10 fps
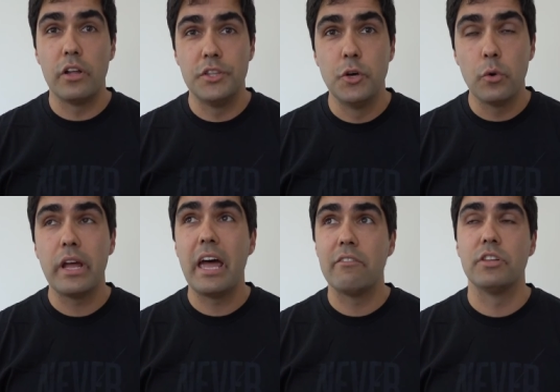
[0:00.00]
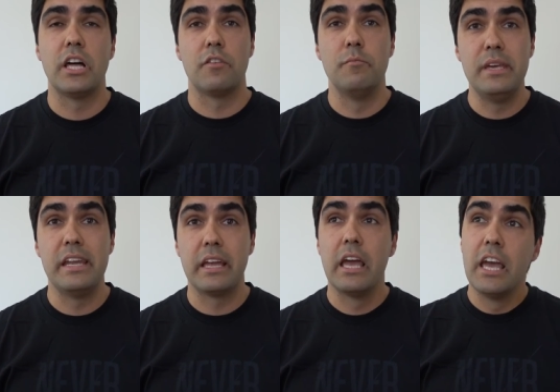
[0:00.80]
don't have a lot of
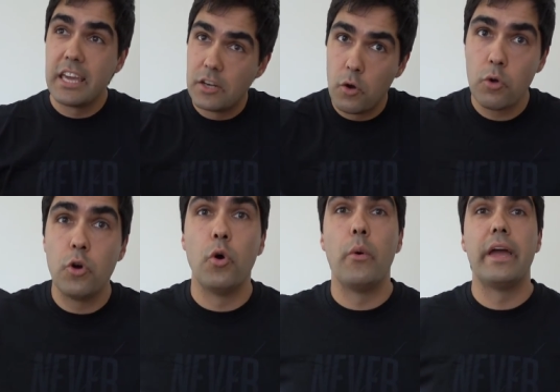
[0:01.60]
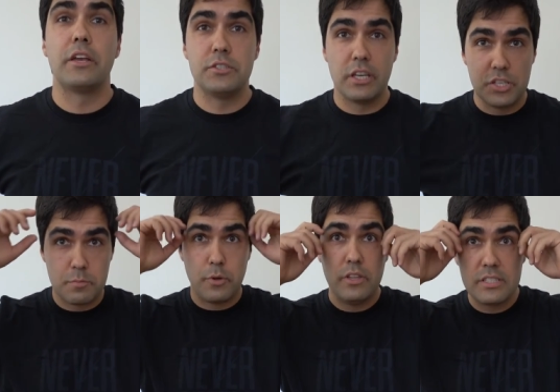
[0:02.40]
meaning can all go away because you can just
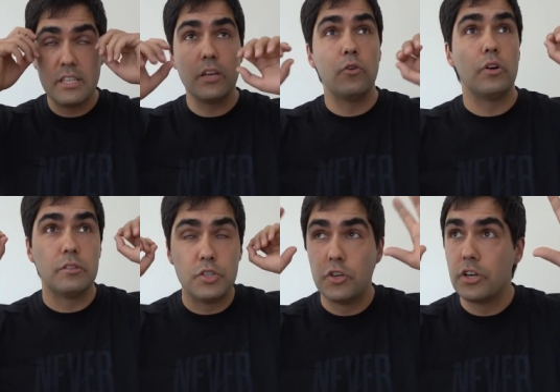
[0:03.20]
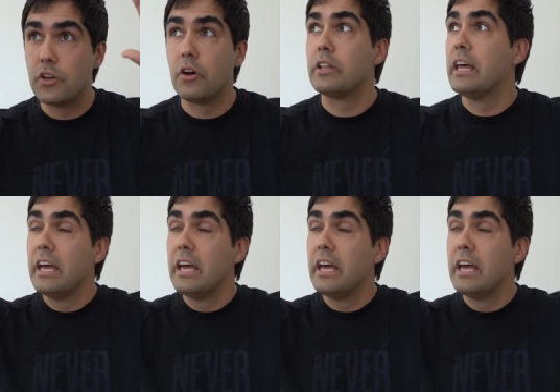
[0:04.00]
put this thing on, turn it on,